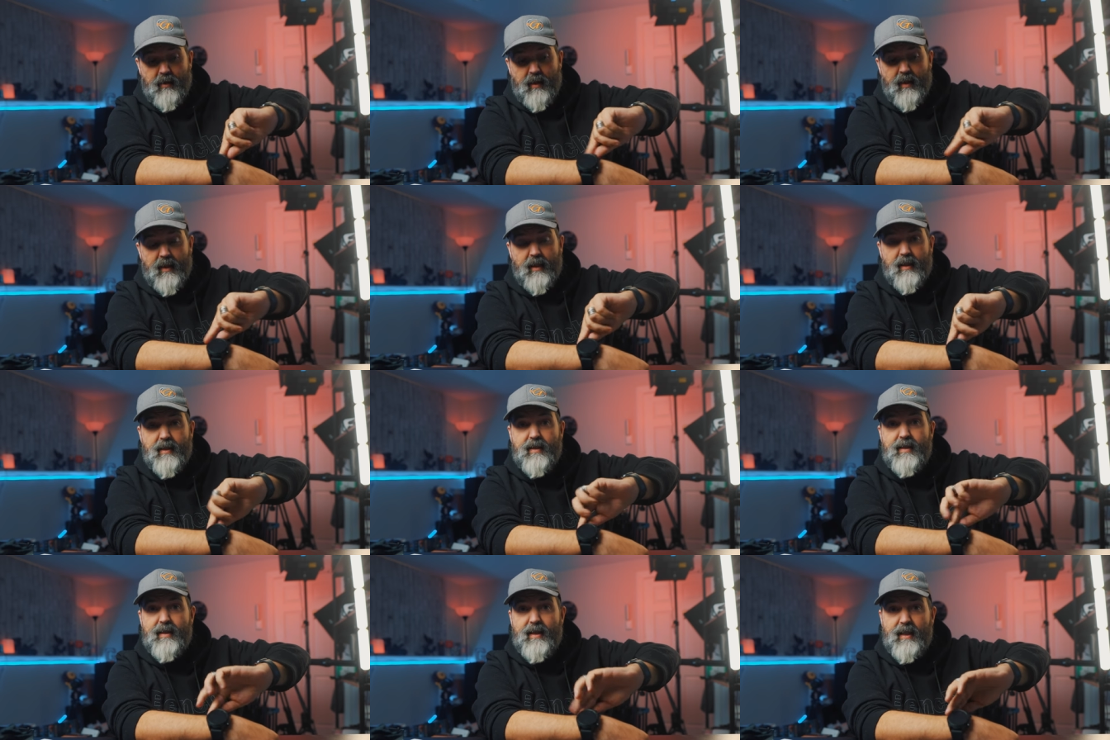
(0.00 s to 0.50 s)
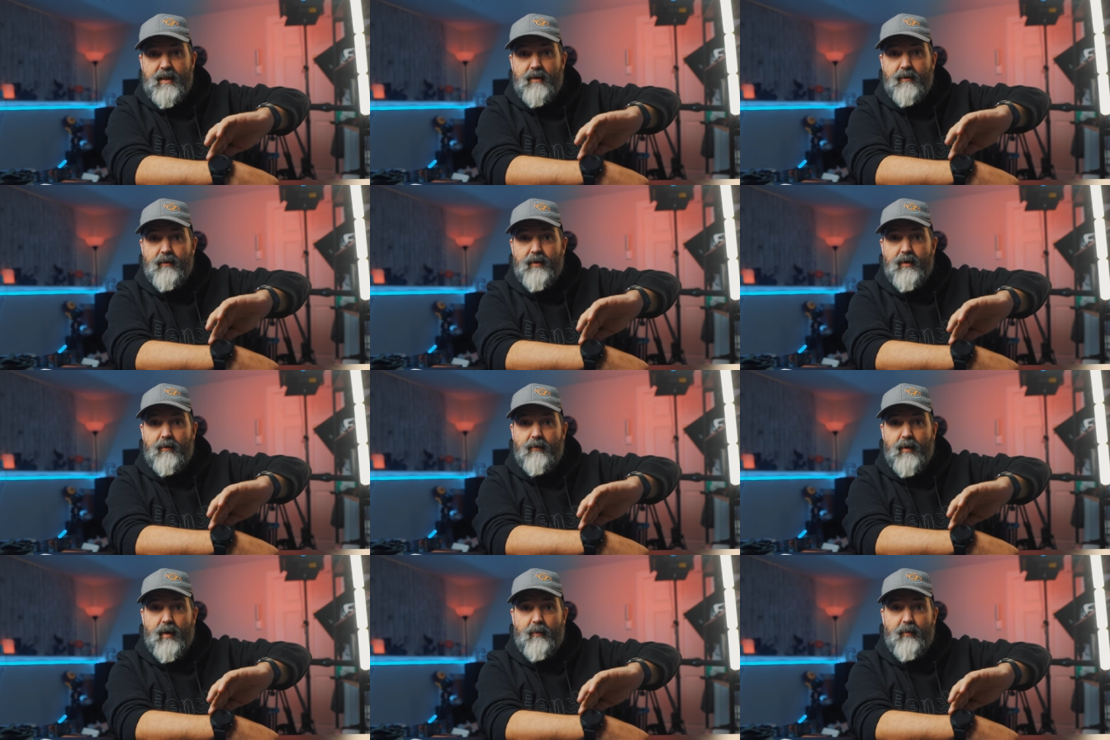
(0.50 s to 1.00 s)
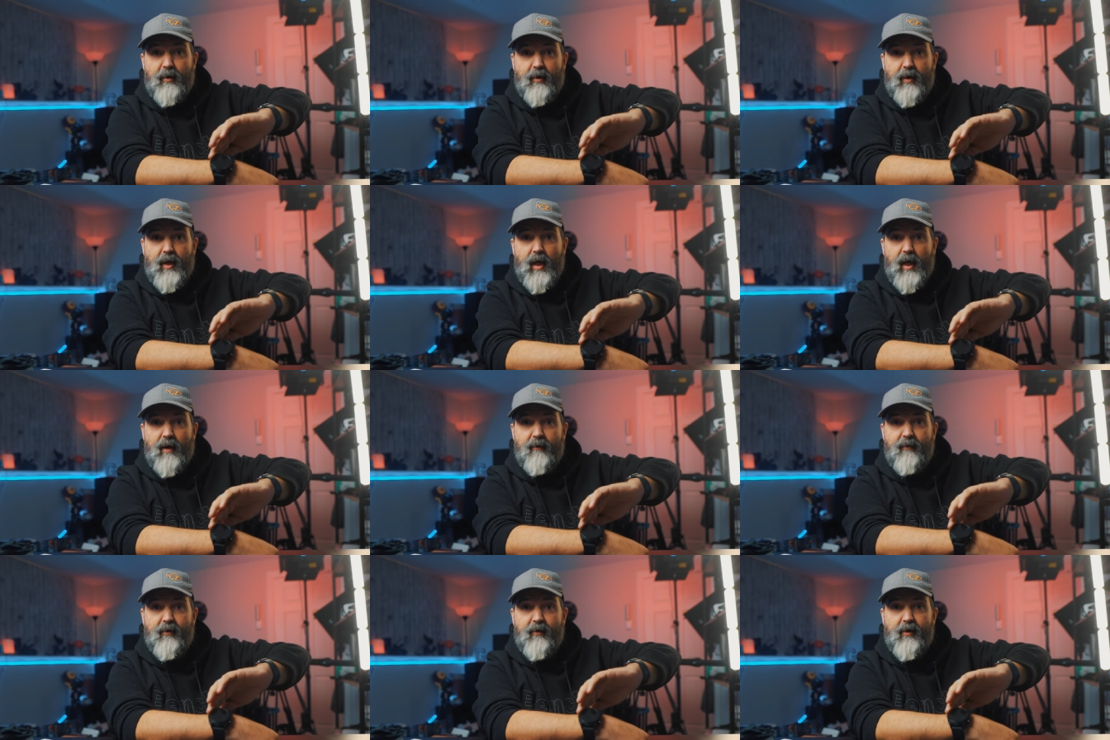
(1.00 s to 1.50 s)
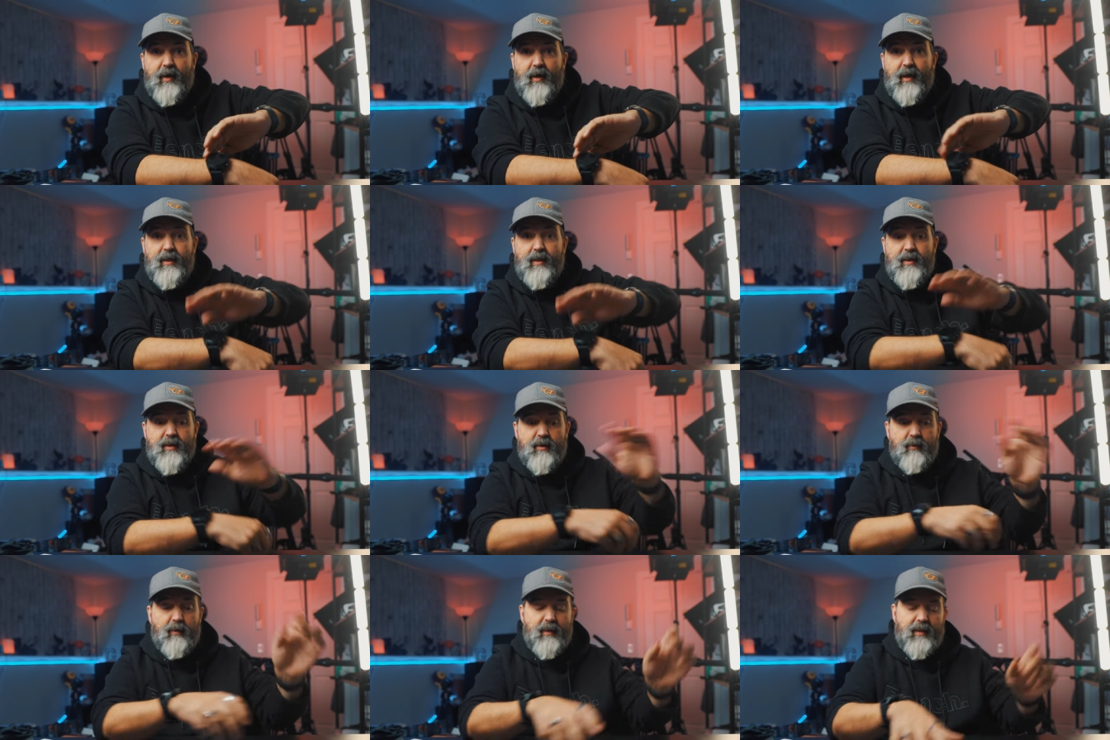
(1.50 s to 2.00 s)
kind of sealed the rubber cover
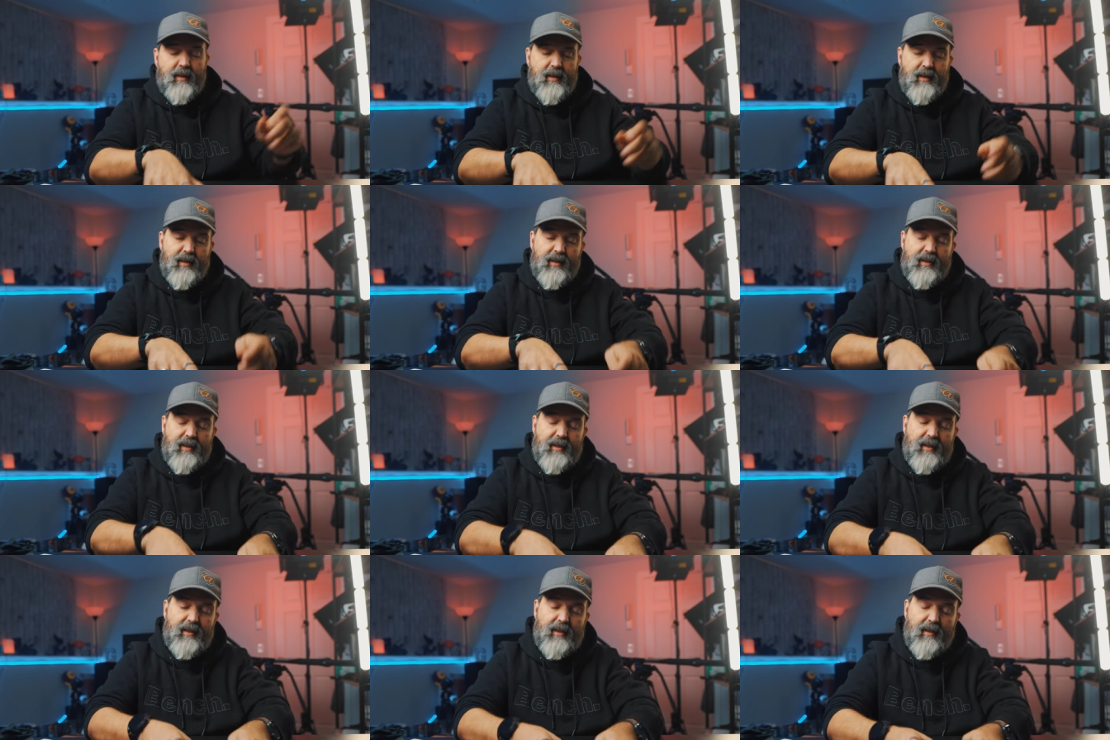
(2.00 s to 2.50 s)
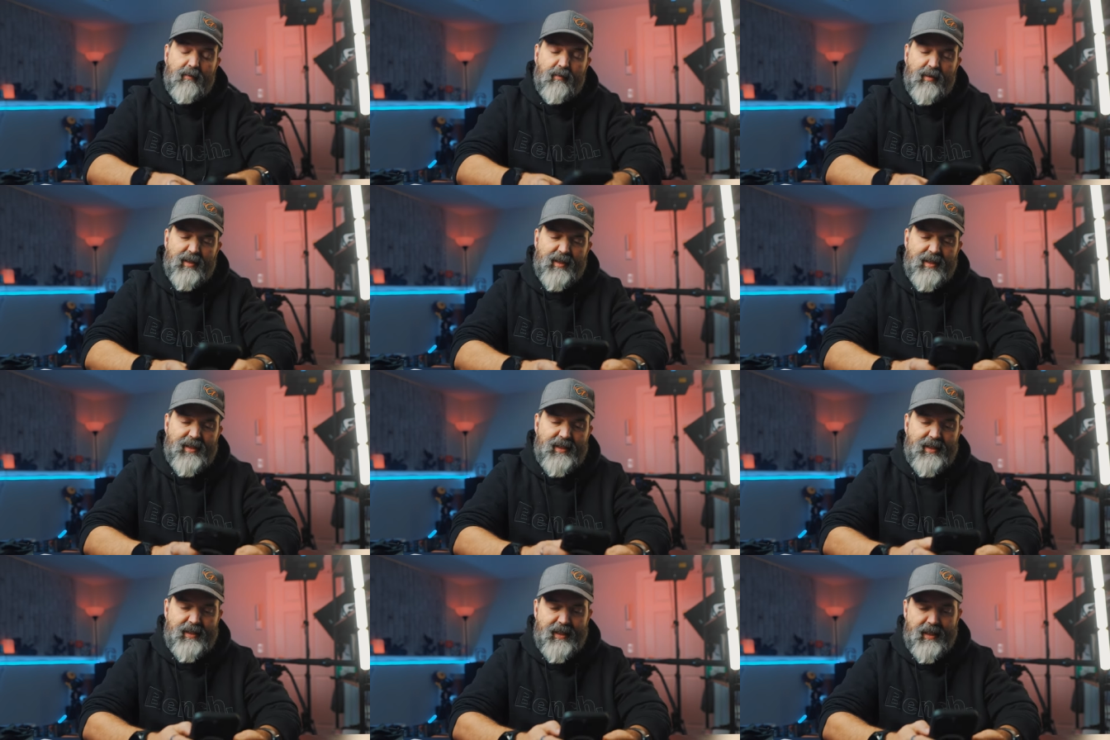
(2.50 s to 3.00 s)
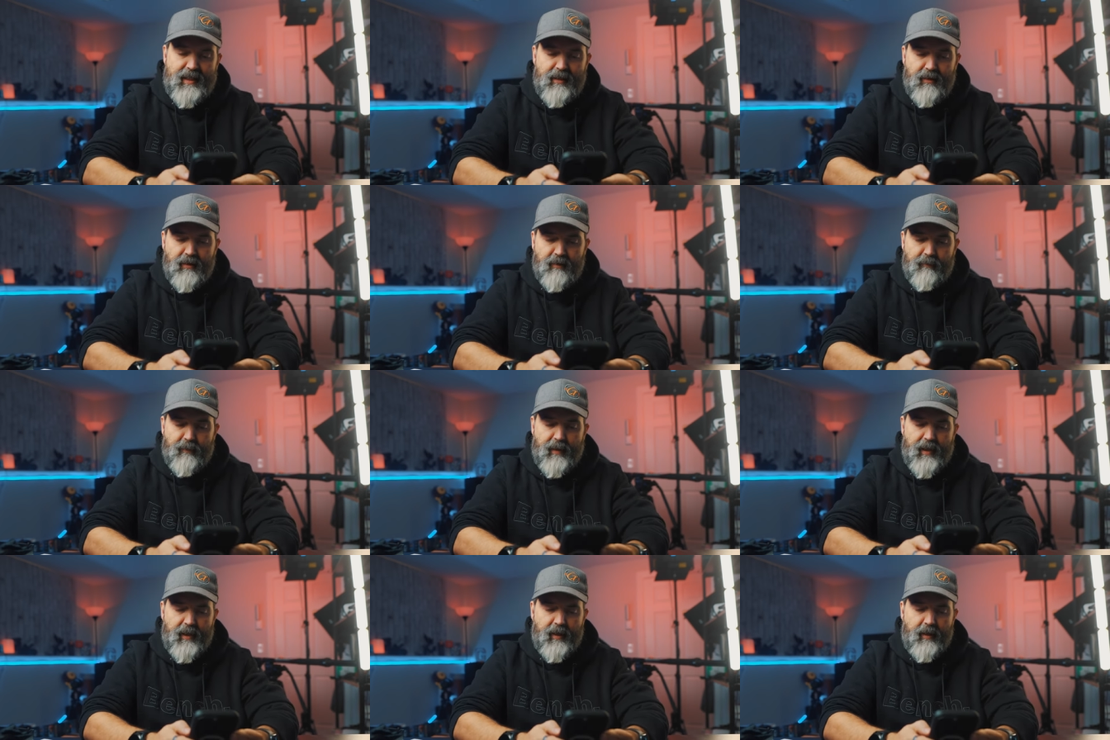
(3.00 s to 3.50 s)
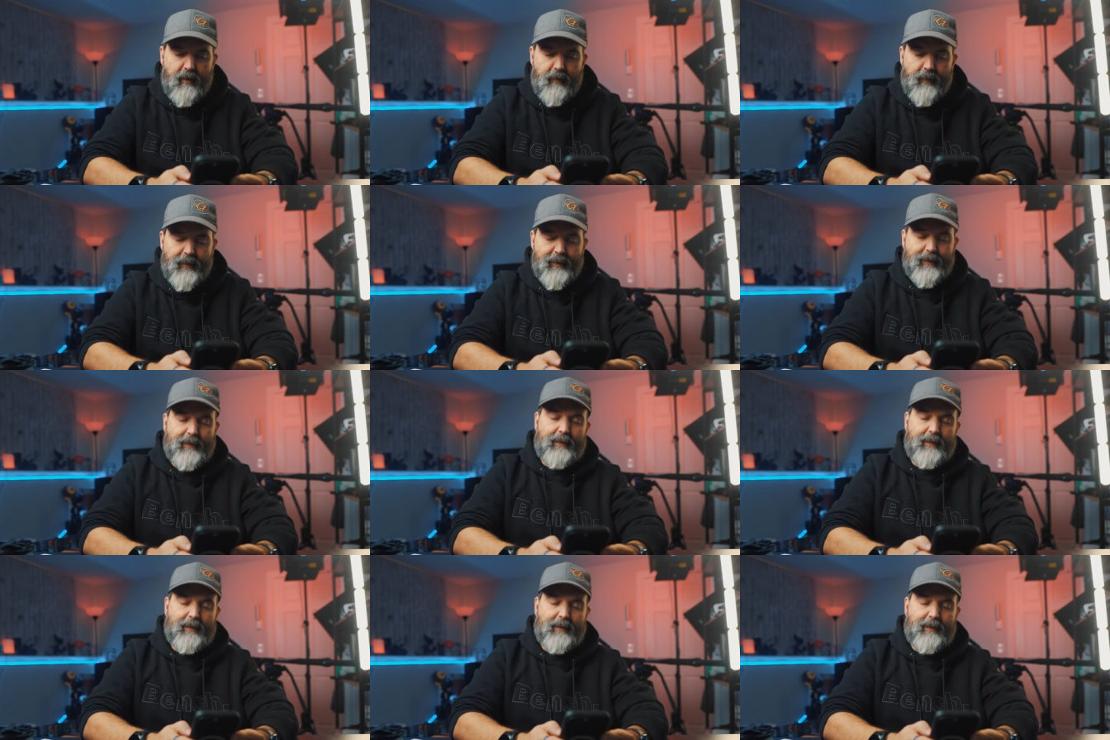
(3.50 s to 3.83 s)
in so it's it's sealed better.